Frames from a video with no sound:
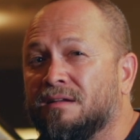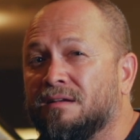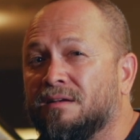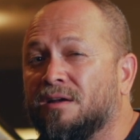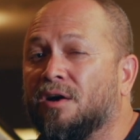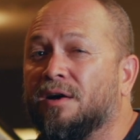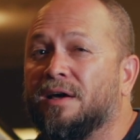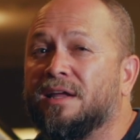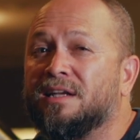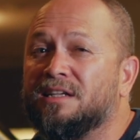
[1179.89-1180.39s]

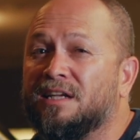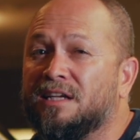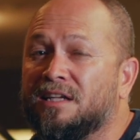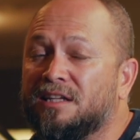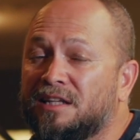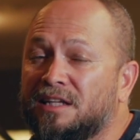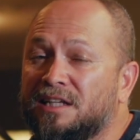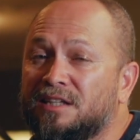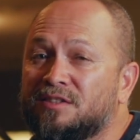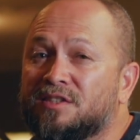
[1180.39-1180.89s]
No, it
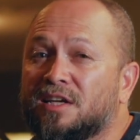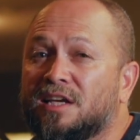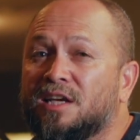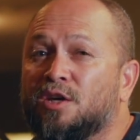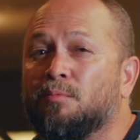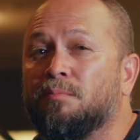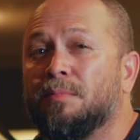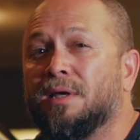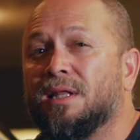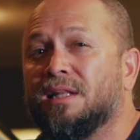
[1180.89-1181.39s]
leaves a
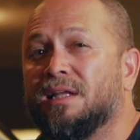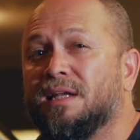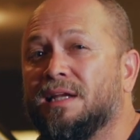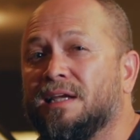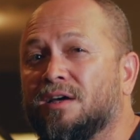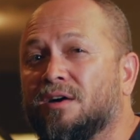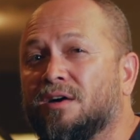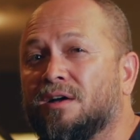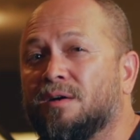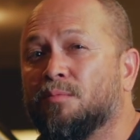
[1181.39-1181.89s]

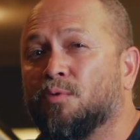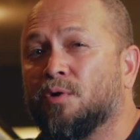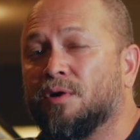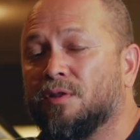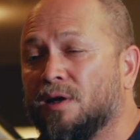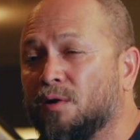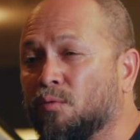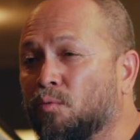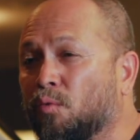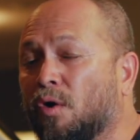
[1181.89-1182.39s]
humility on them where
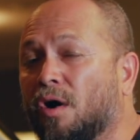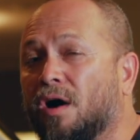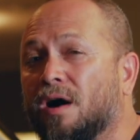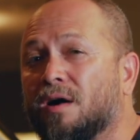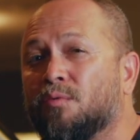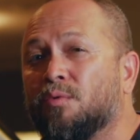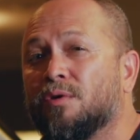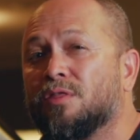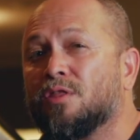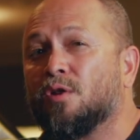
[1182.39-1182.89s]
they
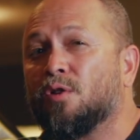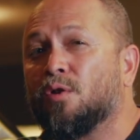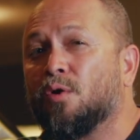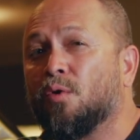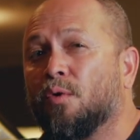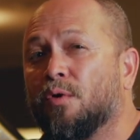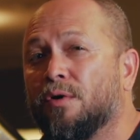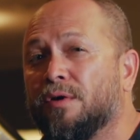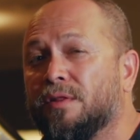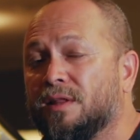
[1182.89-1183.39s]
walk with the
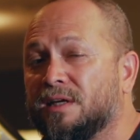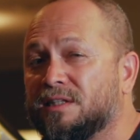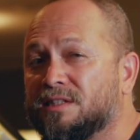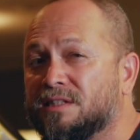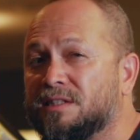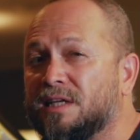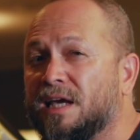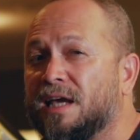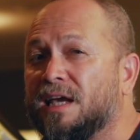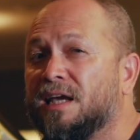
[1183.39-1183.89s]
Lord and they
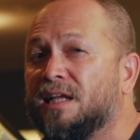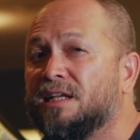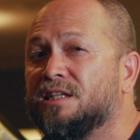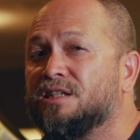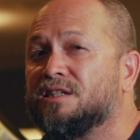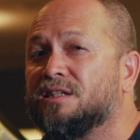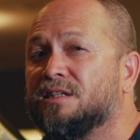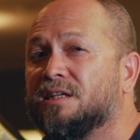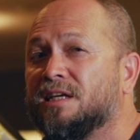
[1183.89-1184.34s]
stay in